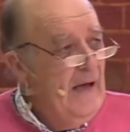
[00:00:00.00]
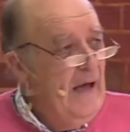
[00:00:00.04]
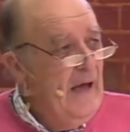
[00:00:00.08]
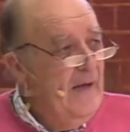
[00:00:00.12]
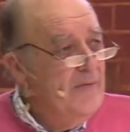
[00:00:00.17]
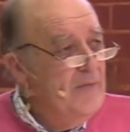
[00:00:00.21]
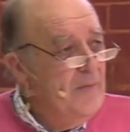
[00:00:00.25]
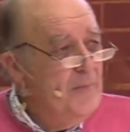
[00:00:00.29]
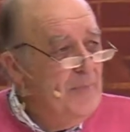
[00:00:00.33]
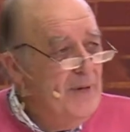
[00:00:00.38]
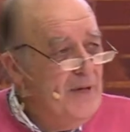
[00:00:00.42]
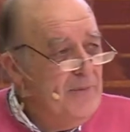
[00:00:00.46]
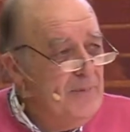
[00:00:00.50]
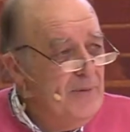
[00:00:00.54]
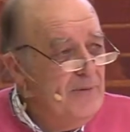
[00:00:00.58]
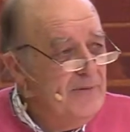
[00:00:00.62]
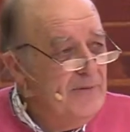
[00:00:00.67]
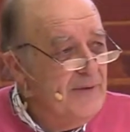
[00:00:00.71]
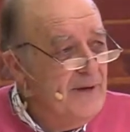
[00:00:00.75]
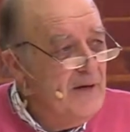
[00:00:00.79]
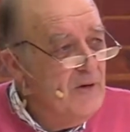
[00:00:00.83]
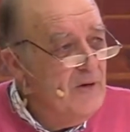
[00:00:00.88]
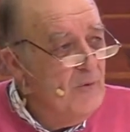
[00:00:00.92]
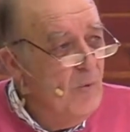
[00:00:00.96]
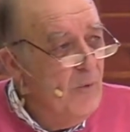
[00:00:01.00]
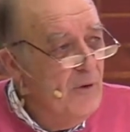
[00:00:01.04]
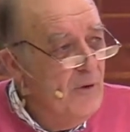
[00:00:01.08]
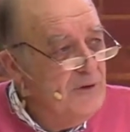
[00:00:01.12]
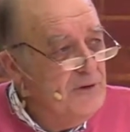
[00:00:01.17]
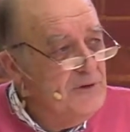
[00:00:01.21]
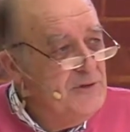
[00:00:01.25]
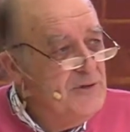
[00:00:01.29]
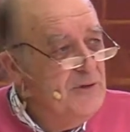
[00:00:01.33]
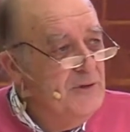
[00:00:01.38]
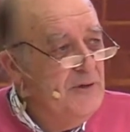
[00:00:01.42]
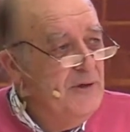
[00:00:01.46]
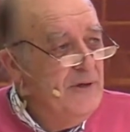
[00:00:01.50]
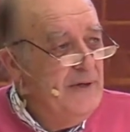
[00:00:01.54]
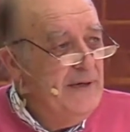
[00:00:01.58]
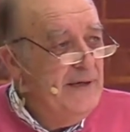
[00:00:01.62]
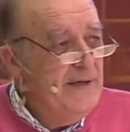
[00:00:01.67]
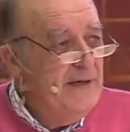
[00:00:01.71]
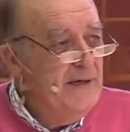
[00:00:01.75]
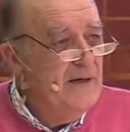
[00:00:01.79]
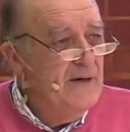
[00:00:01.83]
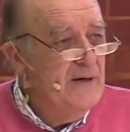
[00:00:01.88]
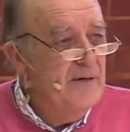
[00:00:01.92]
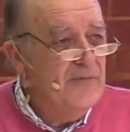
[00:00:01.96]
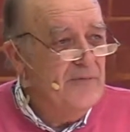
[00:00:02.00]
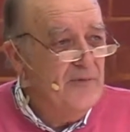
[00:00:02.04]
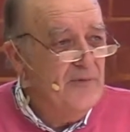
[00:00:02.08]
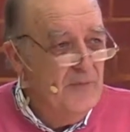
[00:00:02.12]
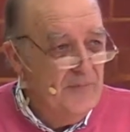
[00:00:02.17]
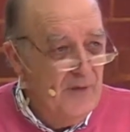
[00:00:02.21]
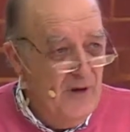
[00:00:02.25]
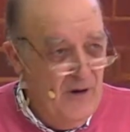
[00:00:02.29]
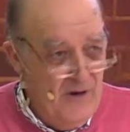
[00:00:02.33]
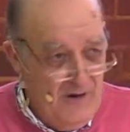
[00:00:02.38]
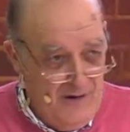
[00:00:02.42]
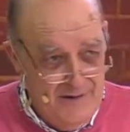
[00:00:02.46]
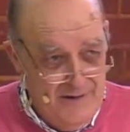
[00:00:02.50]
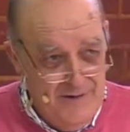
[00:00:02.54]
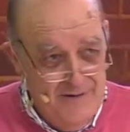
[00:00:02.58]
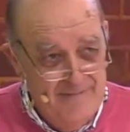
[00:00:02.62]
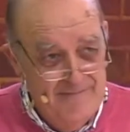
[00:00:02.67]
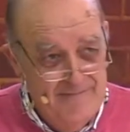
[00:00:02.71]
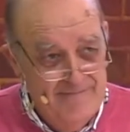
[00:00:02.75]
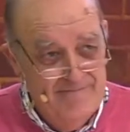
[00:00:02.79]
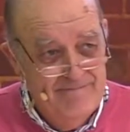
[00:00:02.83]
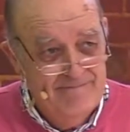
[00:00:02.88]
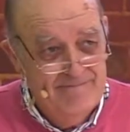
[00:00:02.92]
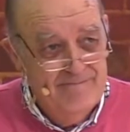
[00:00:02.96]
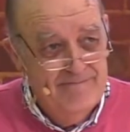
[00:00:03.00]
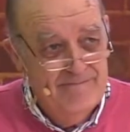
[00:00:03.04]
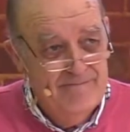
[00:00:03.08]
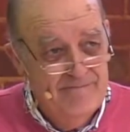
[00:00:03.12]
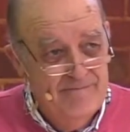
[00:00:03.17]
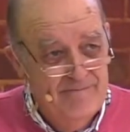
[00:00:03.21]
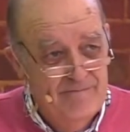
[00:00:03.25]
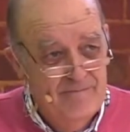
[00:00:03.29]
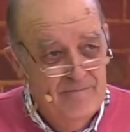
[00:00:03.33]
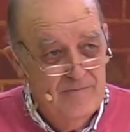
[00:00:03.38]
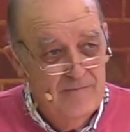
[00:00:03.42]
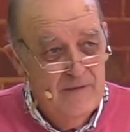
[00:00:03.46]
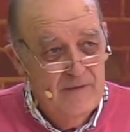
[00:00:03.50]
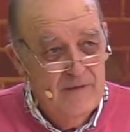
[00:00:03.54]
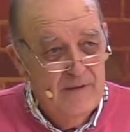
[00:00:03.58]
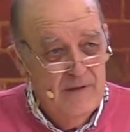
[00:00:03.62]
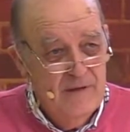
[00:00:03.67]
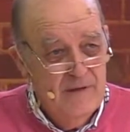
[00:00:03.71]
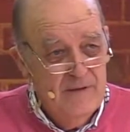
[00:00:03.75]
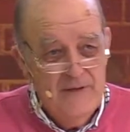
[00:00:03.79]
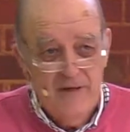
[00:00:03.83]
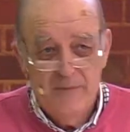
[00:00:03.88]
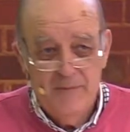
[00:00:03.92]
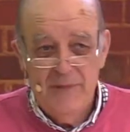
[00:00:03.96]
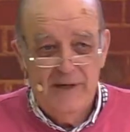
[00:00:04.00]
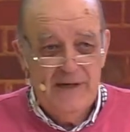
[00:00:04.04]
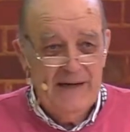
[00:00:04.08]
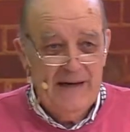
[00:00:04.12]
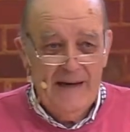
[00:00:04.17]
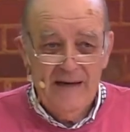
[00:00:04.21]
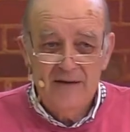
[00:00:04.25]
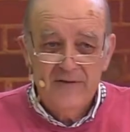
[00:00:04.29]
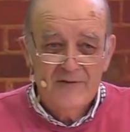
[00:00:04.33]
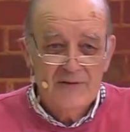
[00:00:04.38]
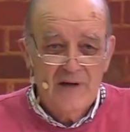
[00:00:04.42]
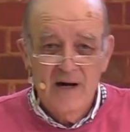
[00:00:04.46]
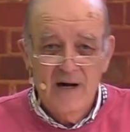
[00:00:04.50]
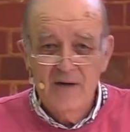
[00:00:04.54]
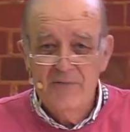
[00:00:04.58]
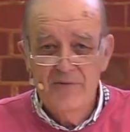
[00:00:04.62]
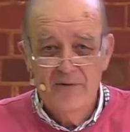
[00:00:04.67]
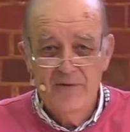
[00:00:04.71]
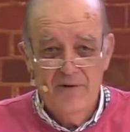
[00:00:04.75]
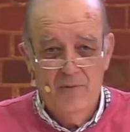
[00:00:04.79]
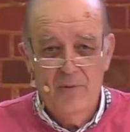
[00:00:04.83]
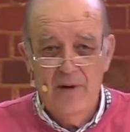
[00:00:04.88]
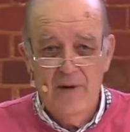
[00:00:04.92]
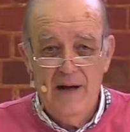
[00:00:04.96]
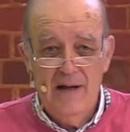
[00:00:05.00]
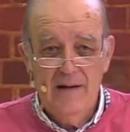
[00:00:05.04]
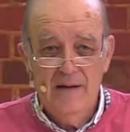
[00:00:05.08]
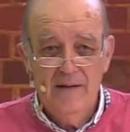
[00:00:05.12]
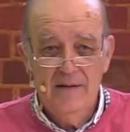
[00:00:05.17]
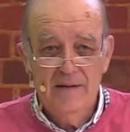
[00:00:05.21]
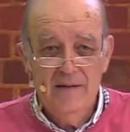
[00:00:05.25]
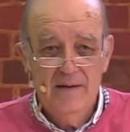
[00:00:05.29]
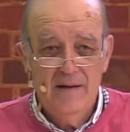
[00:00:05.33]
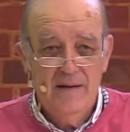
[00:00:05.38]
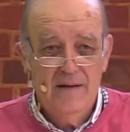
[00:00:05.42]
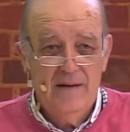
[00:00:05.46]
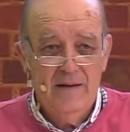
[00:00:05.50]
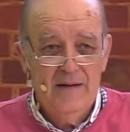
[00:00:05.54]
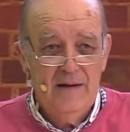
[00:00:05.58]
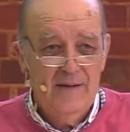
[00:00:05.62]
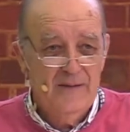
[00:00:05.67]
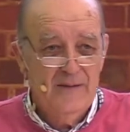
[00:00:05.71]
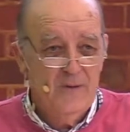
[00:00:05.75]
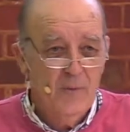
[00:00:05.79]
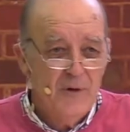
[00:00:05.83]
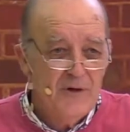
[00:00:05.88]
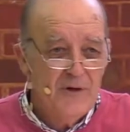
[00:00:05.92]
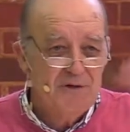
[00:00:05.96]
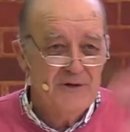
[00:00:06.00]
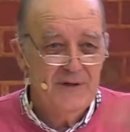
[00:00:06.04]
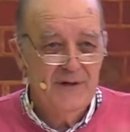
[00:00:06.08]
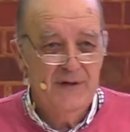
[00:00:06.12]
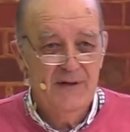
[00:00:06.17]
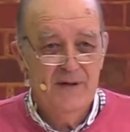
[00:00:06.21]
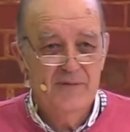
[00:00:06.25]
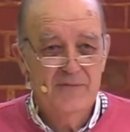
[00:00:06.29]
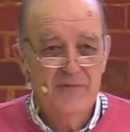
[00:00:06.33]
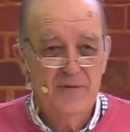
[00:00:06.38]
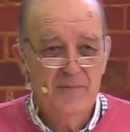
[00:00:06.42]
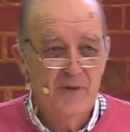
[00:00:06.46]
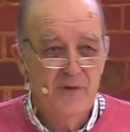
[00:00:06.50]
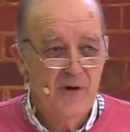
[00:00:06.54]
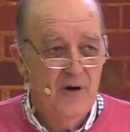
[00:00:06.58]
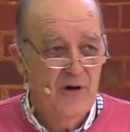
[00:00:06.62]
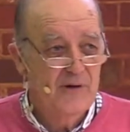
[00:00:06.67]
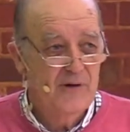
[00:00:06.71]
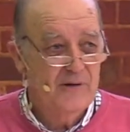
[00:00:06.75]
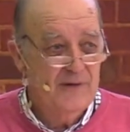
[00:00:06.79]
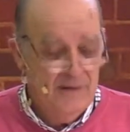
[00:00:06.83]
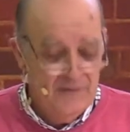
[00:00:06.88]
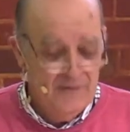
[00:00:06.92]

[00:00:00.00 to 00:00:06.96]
And the people then wanted to hear from God. They'd been in exile for a while, and they wanted to hear from God.